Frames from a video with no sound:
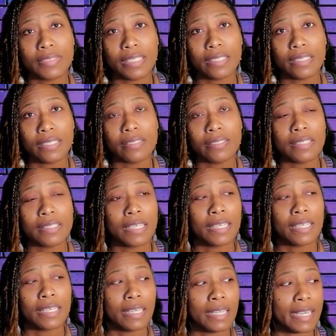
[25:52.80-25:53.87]
Yes.
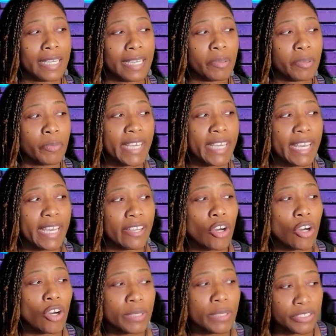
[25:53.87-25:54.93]
And I mean, we can't
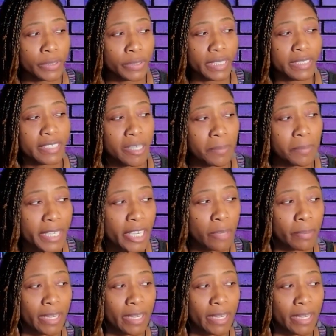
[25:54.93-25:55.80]
go into it in depth here,